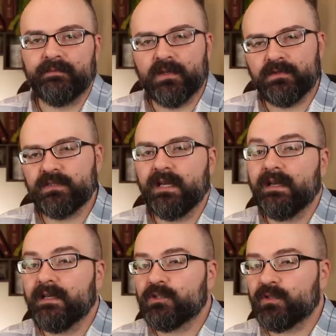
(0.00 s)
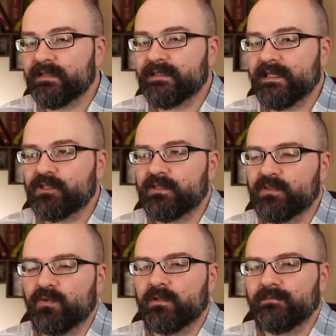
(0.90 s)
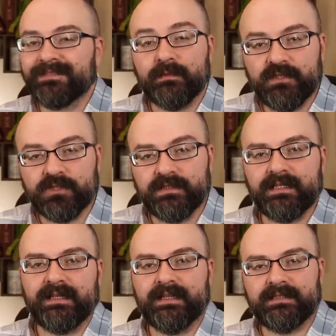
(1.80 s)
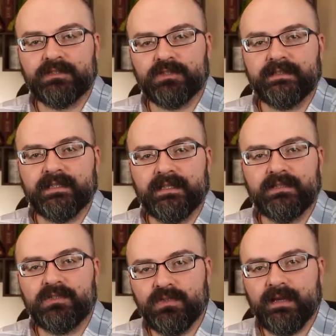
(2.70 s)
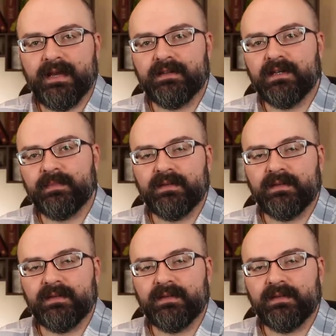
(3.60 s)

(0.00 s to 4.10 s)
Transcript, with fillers: Those transactions or commissions, I guess I should say, do add up,